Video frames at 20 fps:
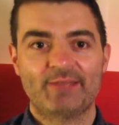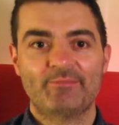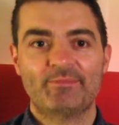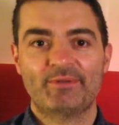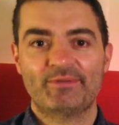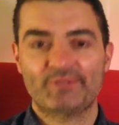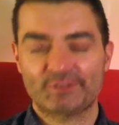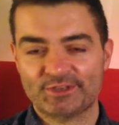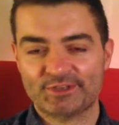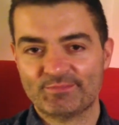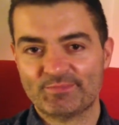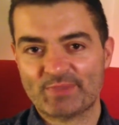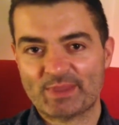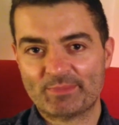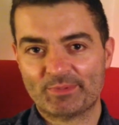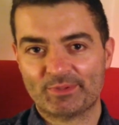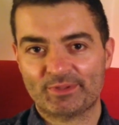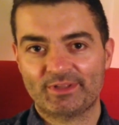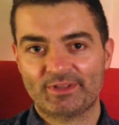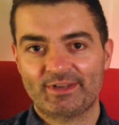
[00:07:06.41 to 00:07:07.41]
but for some
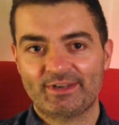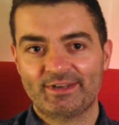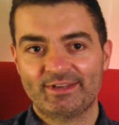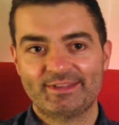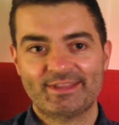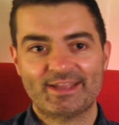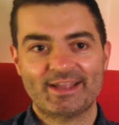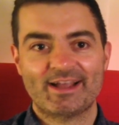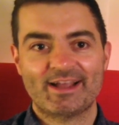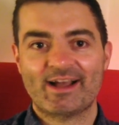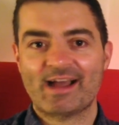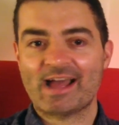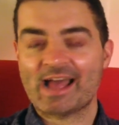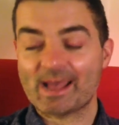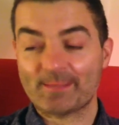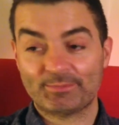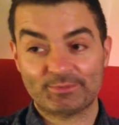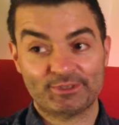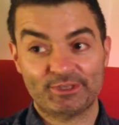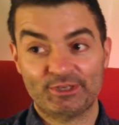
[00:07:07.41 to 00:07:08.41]
people, they are
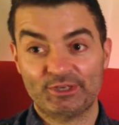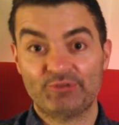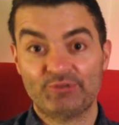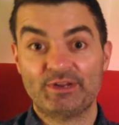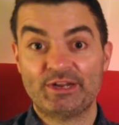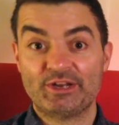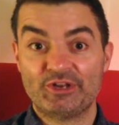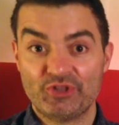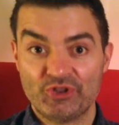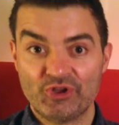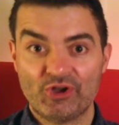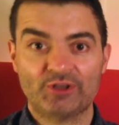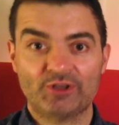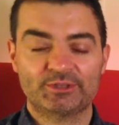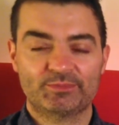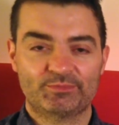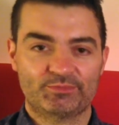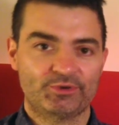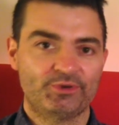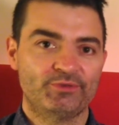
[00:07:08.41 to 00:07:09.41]
absolutely
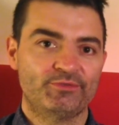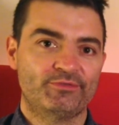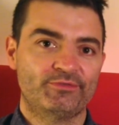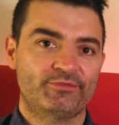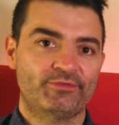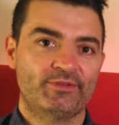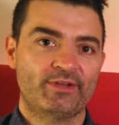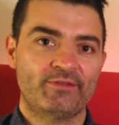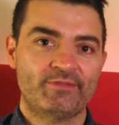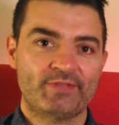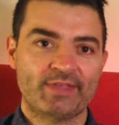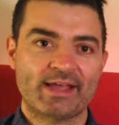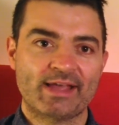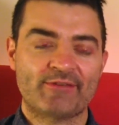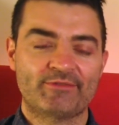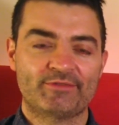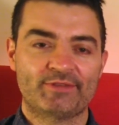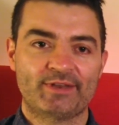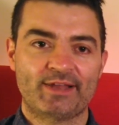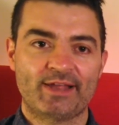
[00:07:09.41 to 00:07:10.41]
not proof of the
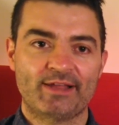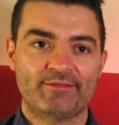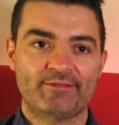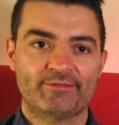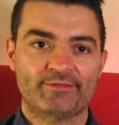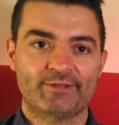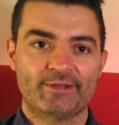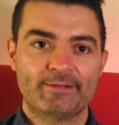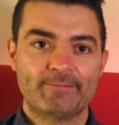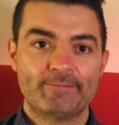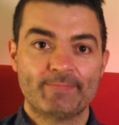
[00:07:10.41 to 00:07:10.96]
afterlife.